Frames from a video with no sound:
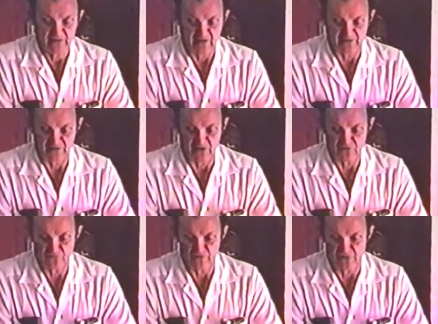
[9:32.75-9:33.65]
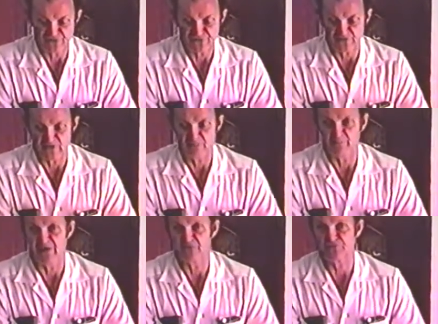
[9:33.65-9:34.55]
and they instantly
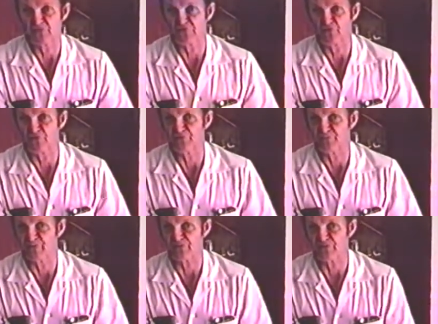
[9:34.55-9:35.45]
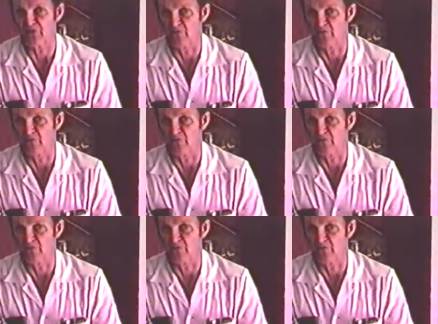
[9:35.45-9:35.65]
bow to that kind of pressure.